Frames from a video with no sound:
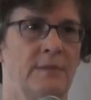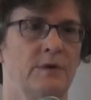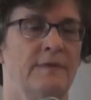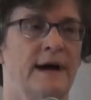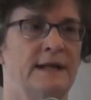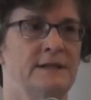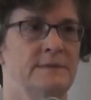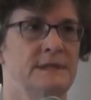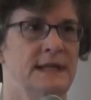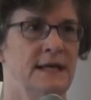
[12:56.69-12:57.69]
provided
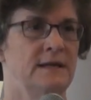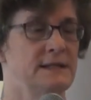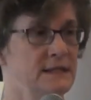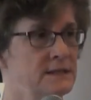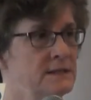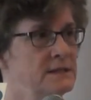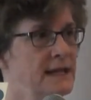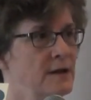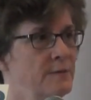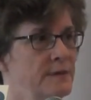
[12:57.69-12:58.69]
some state assistance to
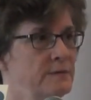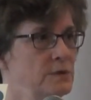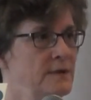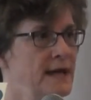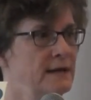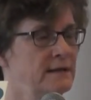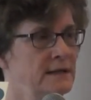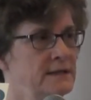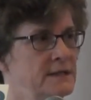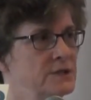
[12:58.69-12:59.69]
help them do that
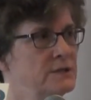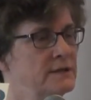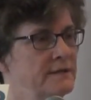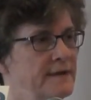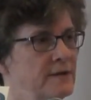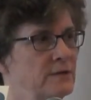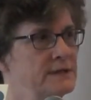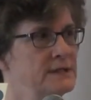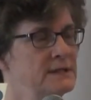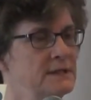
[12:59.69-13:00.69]
in addition to the federal
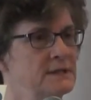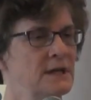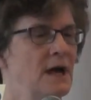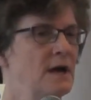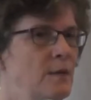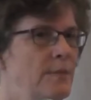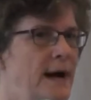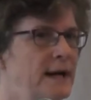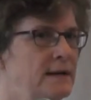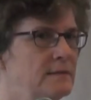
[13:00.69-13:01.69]
assistance,
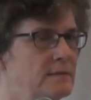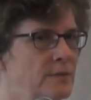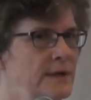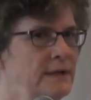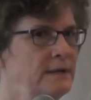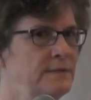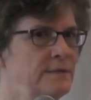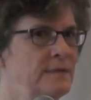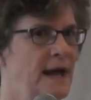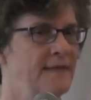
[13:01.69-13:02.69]
but I
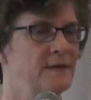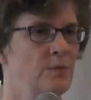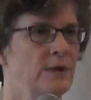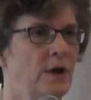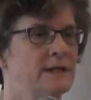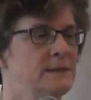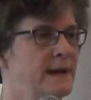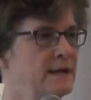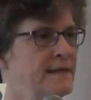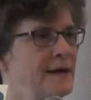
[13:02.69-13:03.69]
think we lost
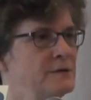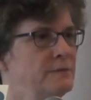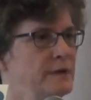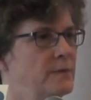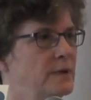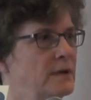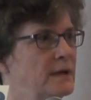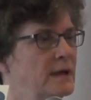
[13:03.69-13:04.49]
about 1,000 people.